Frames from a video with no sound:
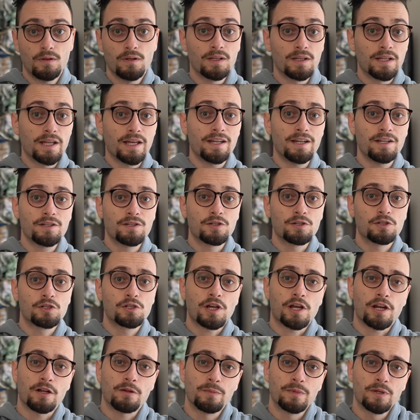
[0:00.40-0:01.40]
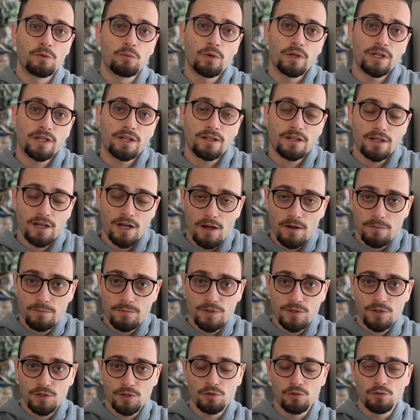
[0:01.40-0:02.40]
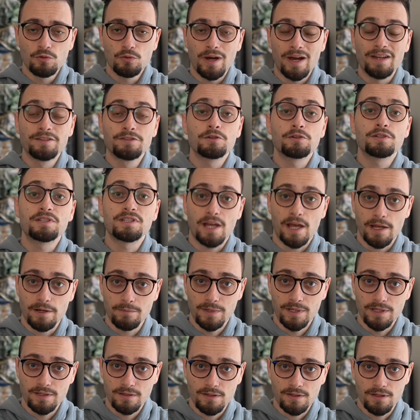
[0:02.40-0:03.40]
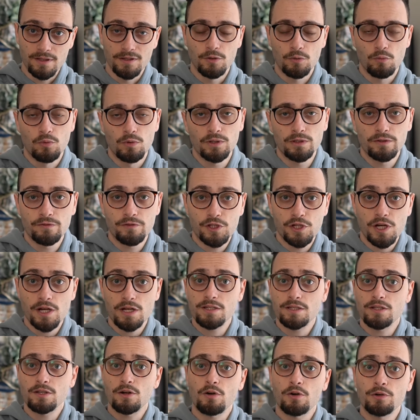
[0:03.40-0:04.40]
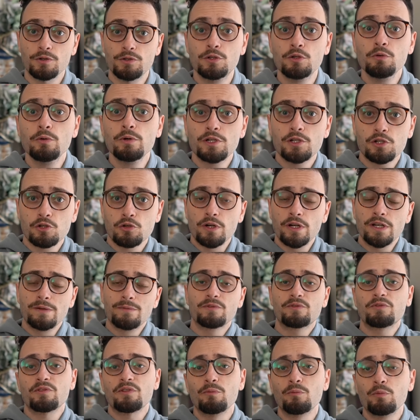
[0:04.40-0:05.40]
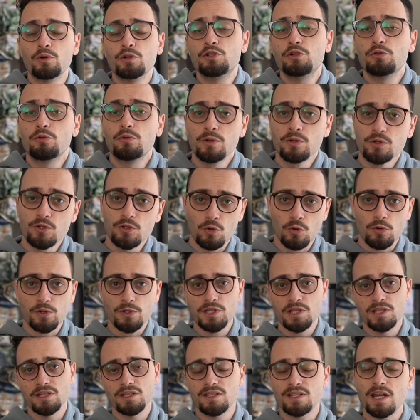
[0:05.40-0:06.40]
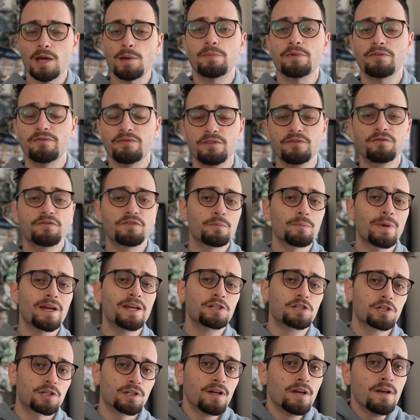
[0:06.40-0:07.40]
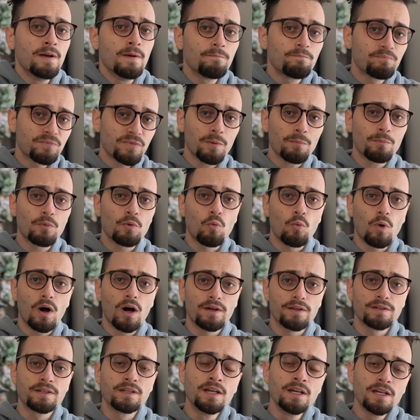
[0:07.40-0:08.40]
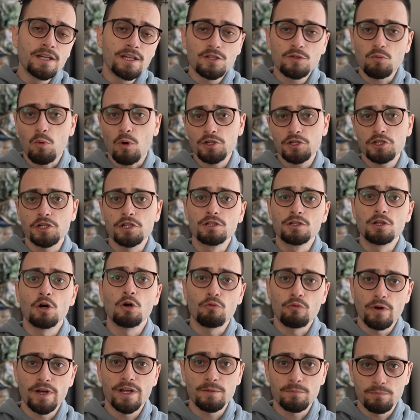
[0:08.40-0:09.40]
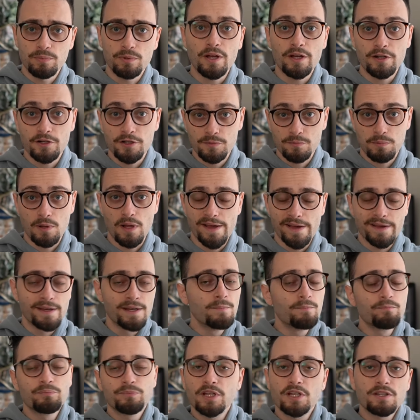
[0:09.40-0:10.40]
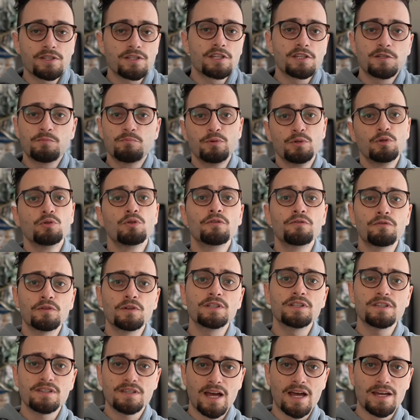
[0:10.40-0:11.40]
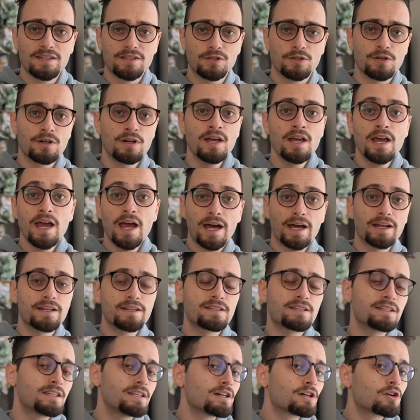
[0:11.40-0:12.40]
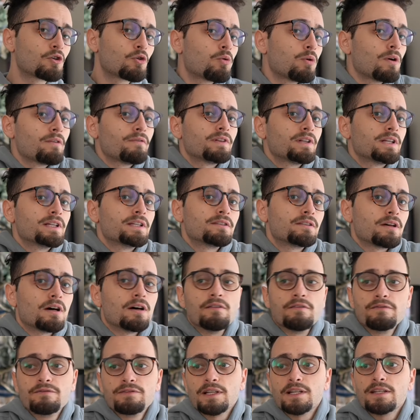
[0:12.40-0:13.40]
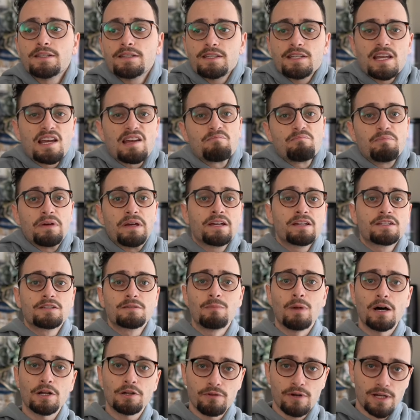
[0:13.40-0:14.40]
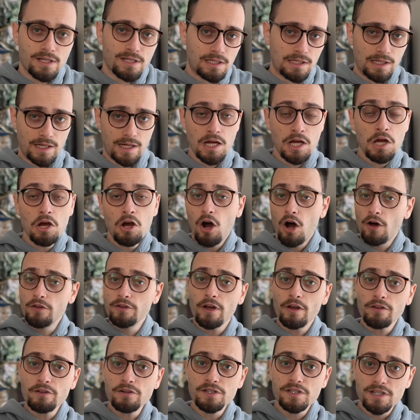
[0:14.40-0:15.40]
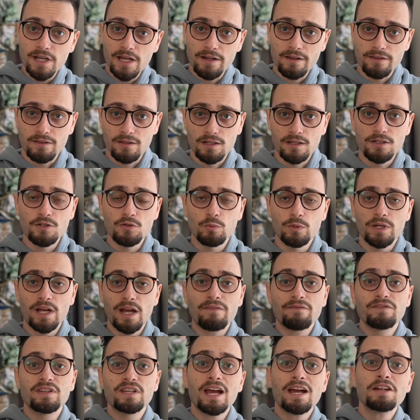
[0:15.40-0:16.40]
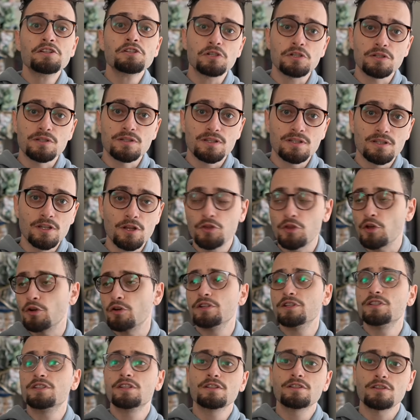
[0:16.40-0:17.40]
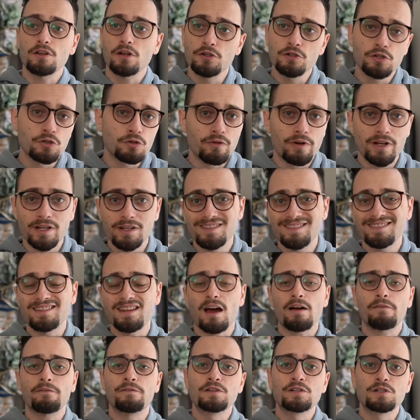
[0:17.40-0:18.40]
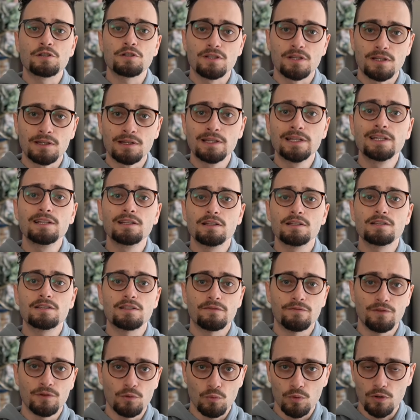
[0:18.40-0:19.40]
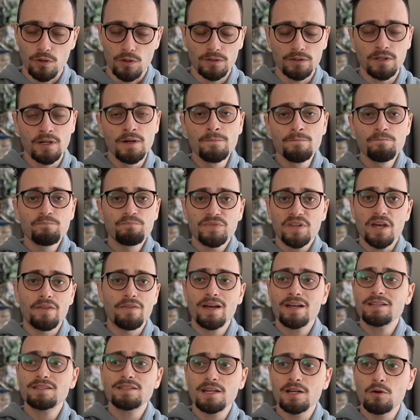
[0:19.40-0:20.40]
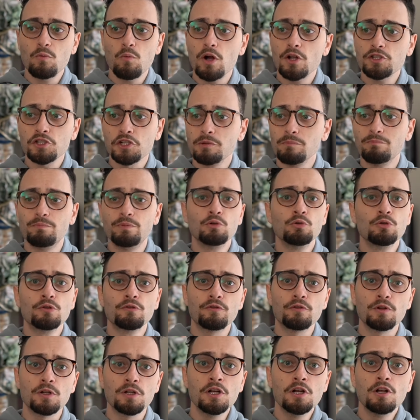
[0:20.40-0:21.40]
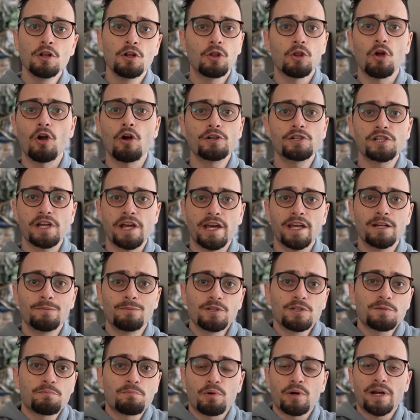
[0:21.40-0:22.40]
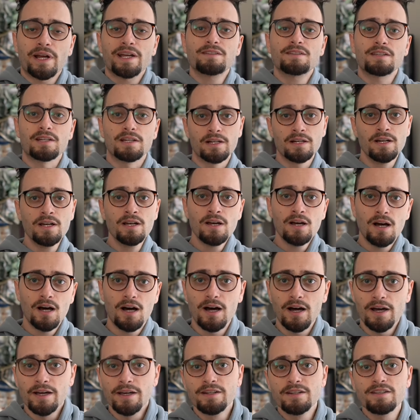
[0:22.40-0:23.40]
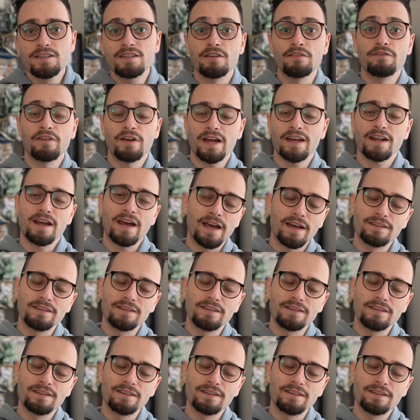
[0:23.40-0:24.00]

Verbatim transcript: Ladies and gentlemen, when it comes to entertainment in the world of chess, there are two extremes from which you can source this type of information. Number one is watching low rated players play, because it's beautiful disaster and it's the equivalent of, let's say, pigs mud wrestling. On the other side of things, we have the engines, the 3600 rated stockfishes and leelas of the world, and that's like watching beautiful large animals prancing uh, in a savanna.